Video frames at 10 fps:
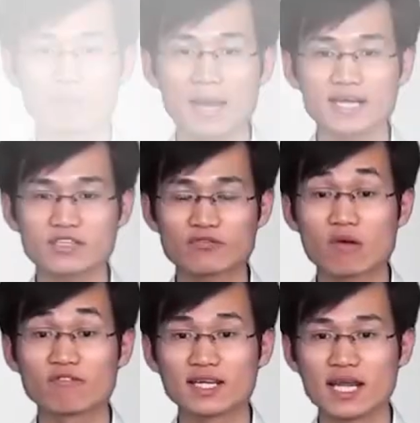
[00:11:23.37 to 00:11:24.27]
Packets
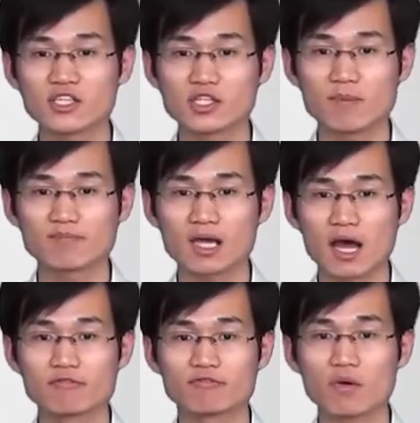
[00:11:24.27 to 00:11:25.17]
from VLAN 10
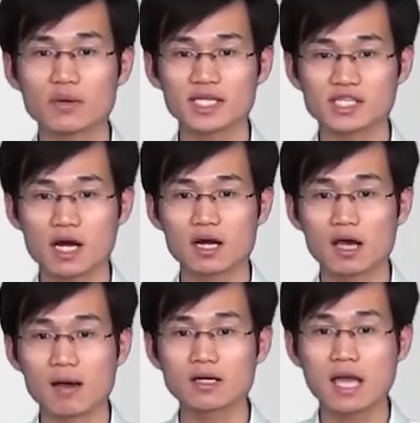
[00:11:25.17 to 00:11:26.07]
are forwarded
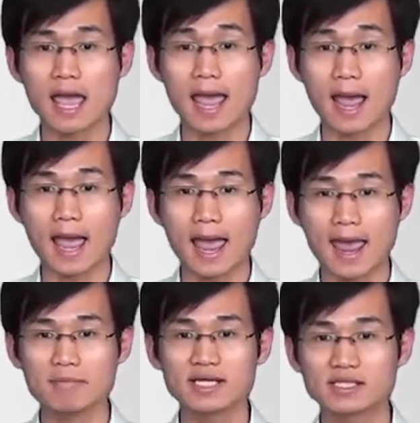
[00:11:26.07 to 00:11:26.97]
along
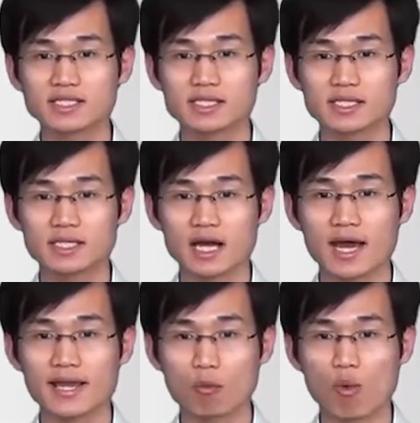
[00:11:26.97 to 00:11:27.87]

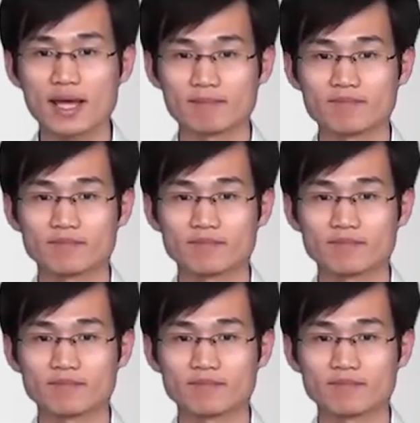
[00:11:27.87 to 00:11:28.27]
MSTI1.